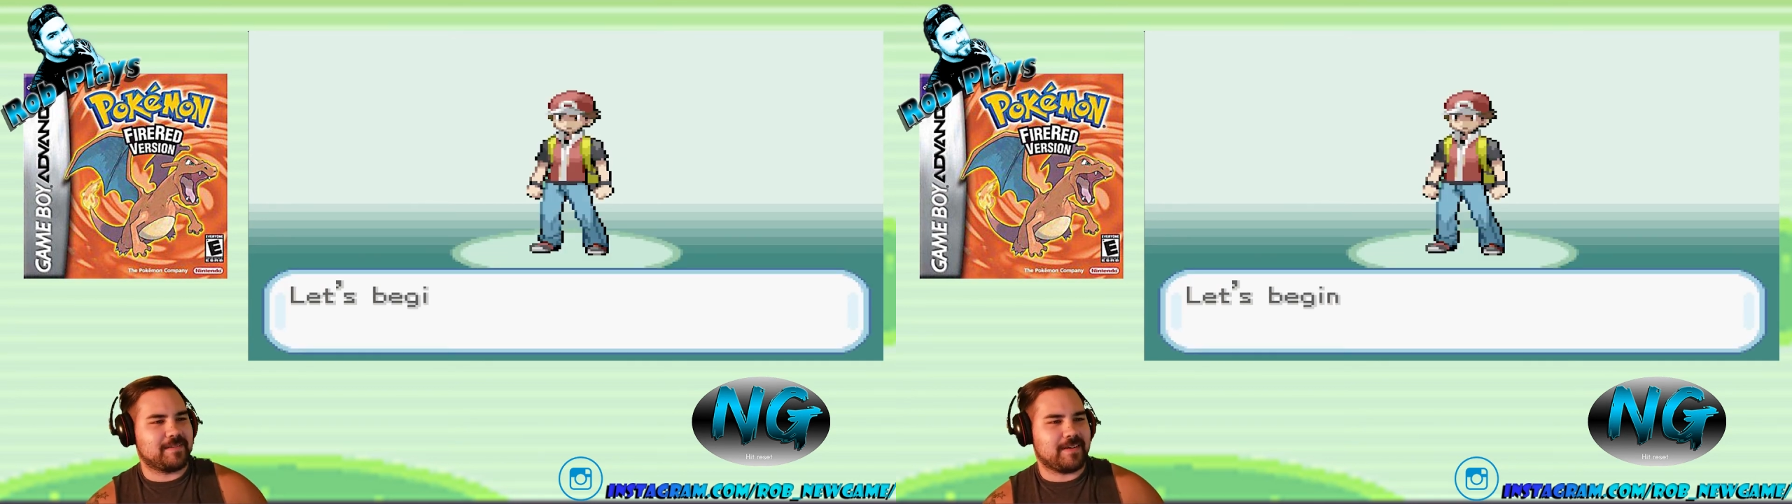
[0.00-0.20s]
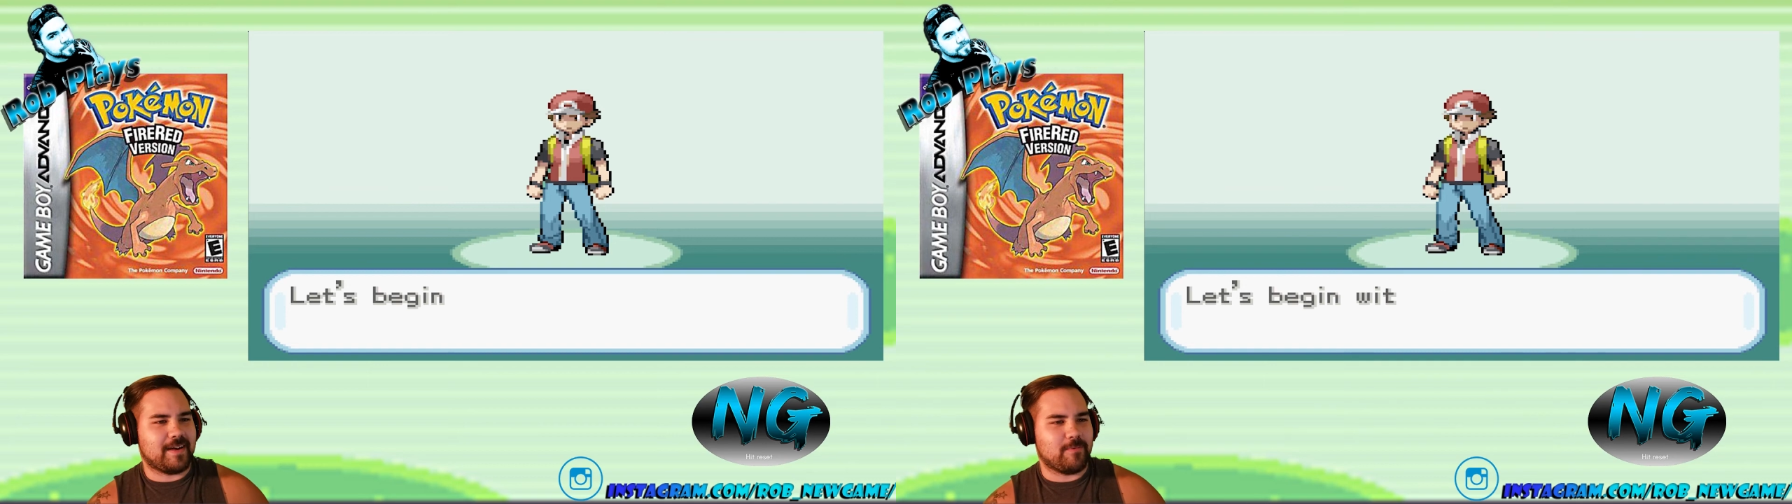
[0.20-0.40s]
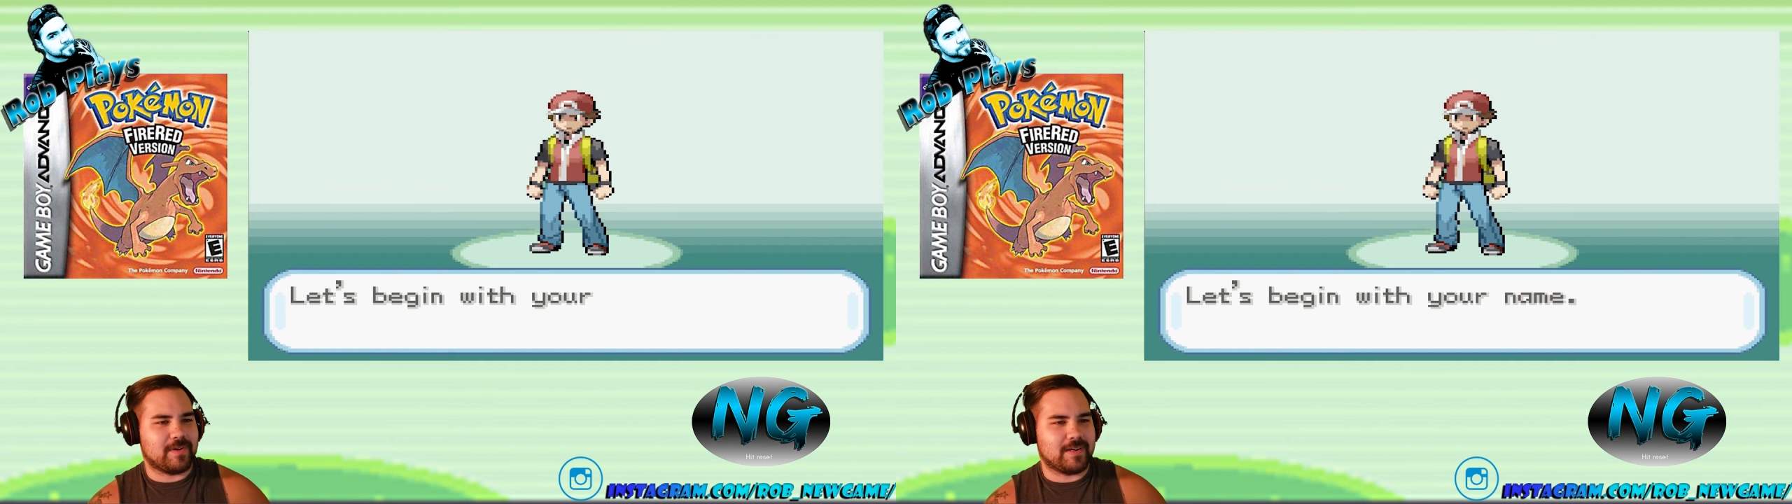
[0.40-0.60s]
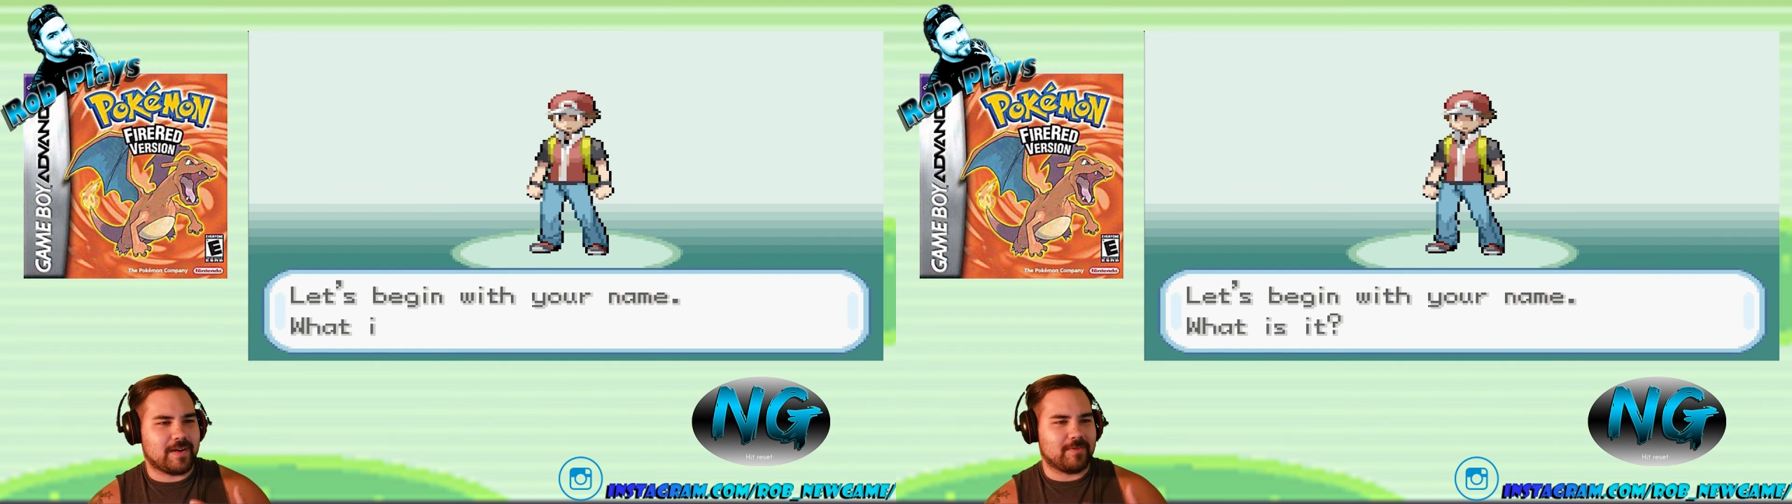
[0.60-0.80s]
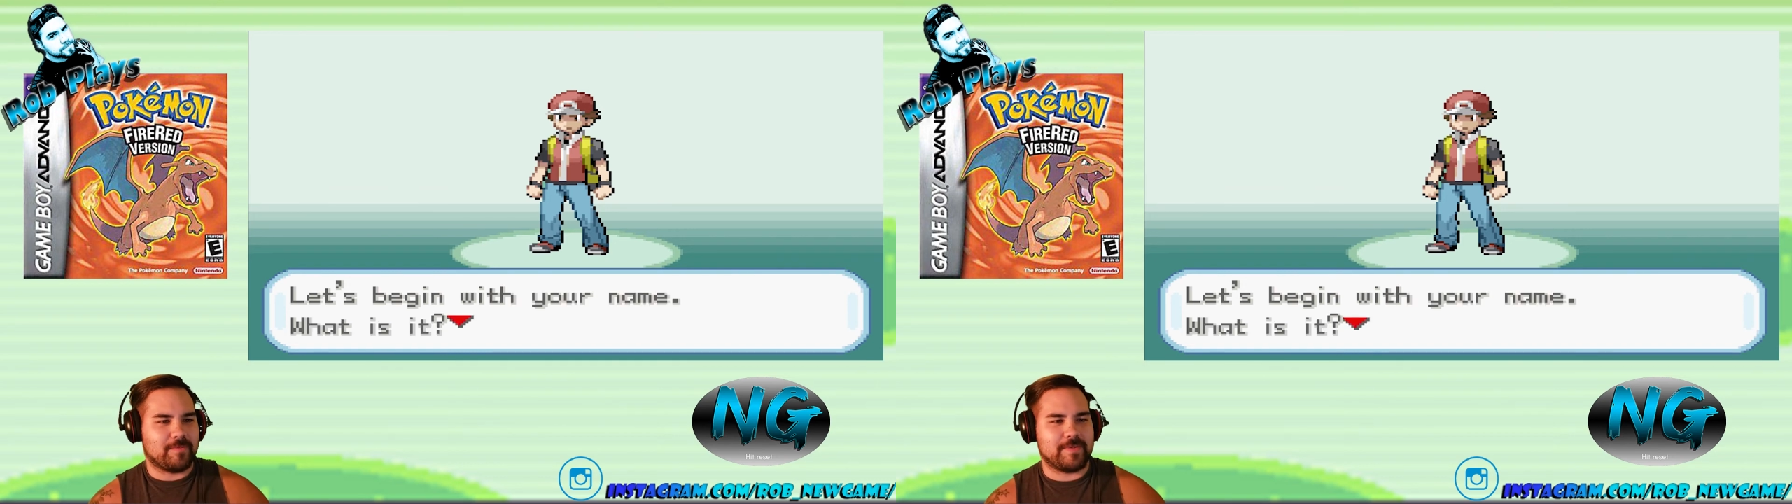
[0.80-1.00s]
I want to I
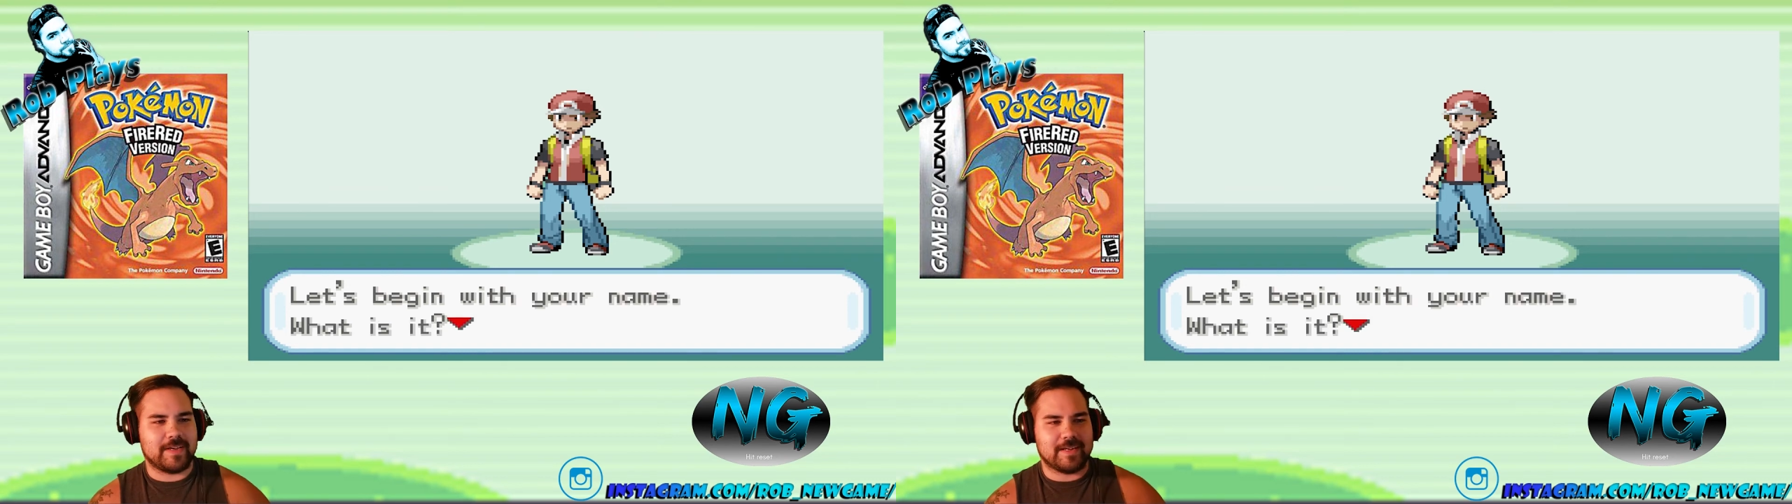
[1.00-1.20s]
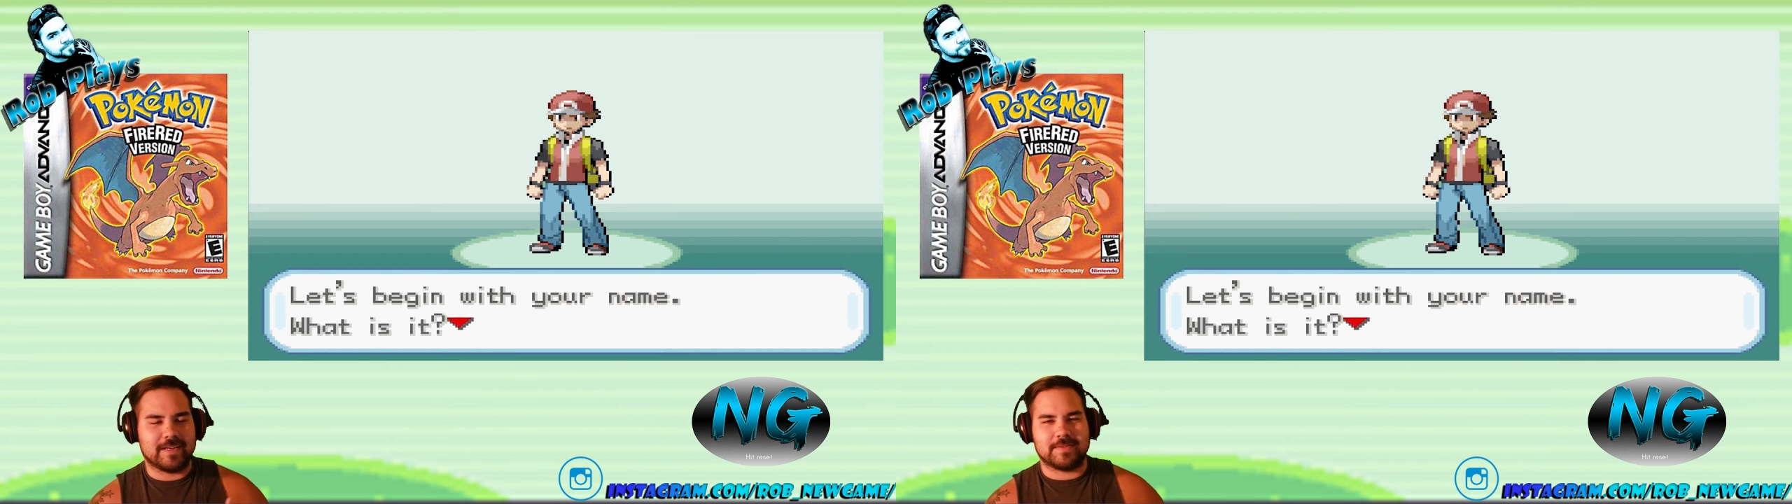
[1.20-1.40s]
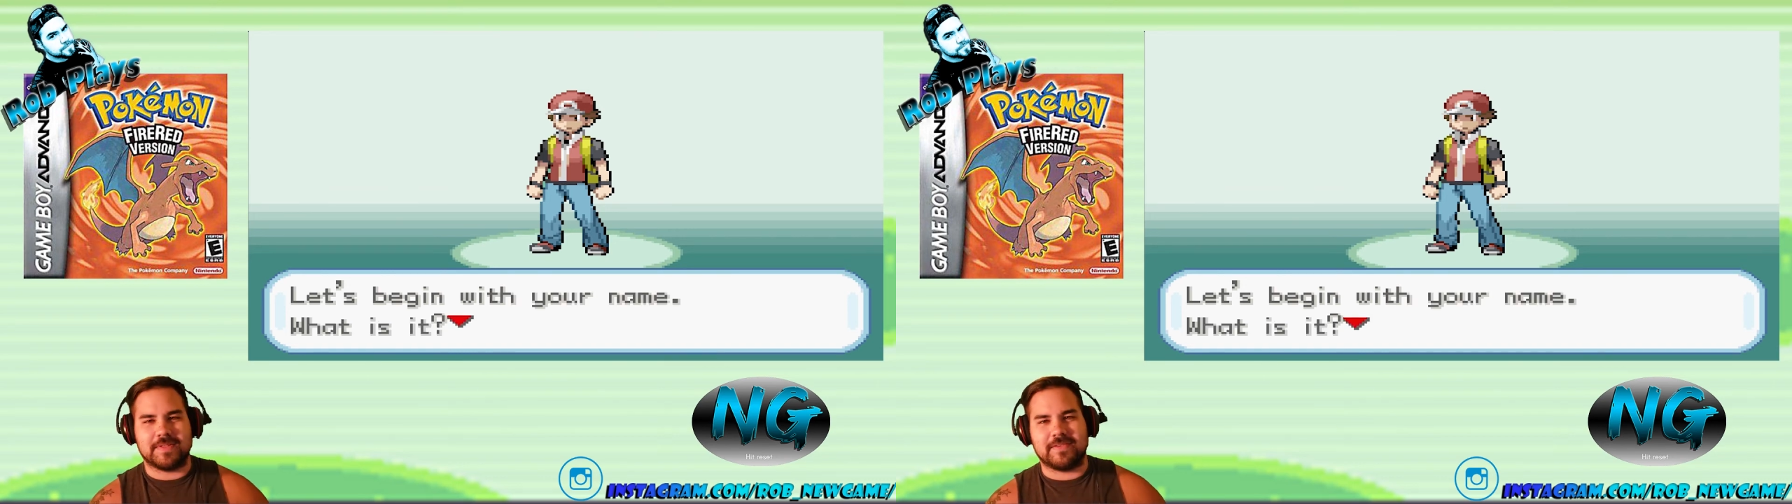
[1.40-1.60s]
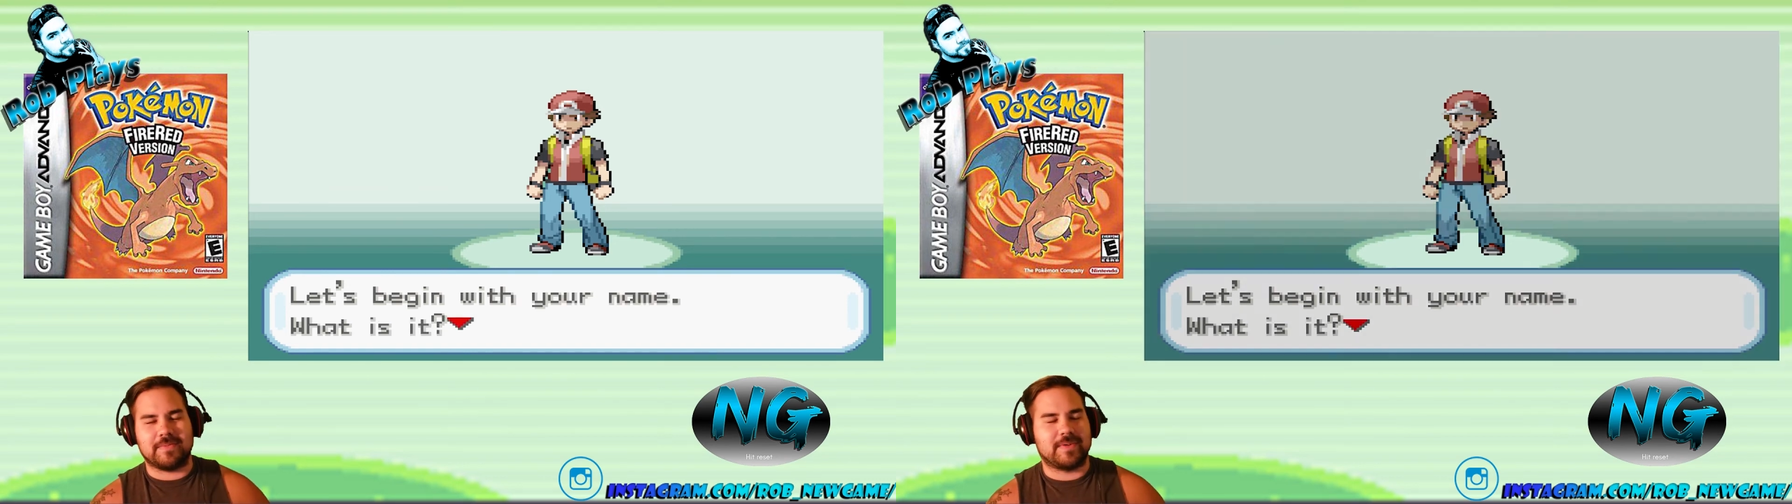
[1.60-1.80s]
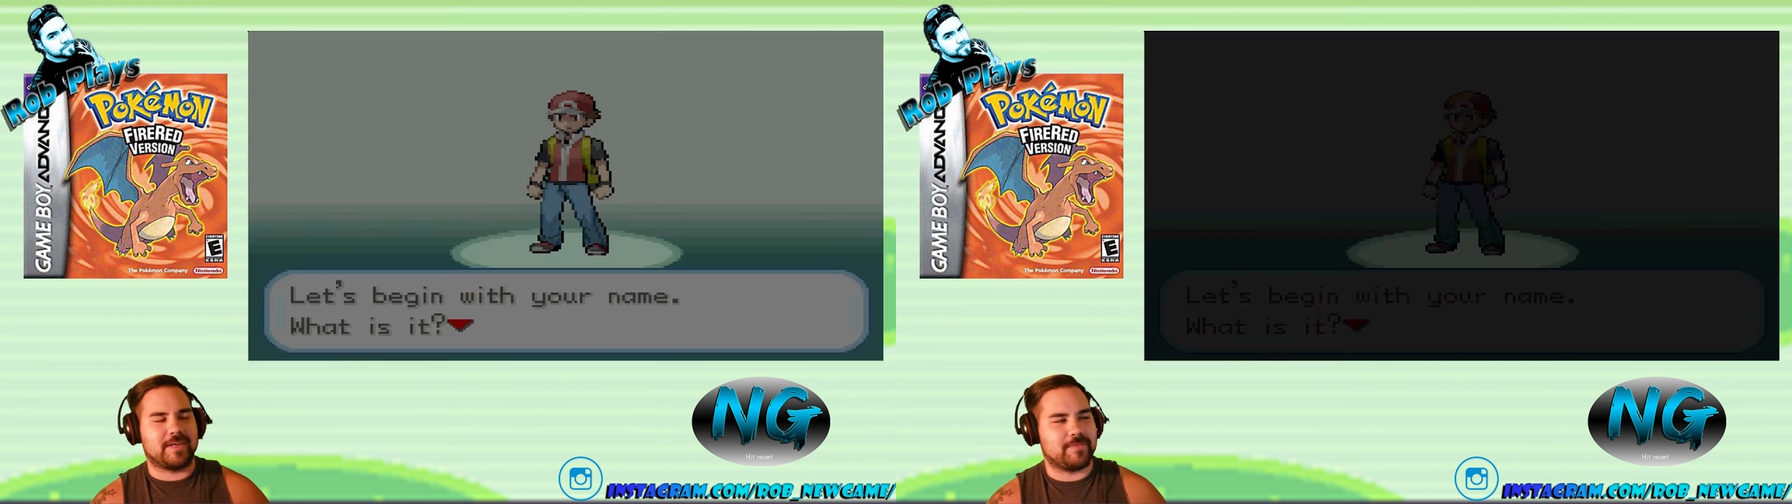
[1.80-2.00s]
want to reconnect with everybody.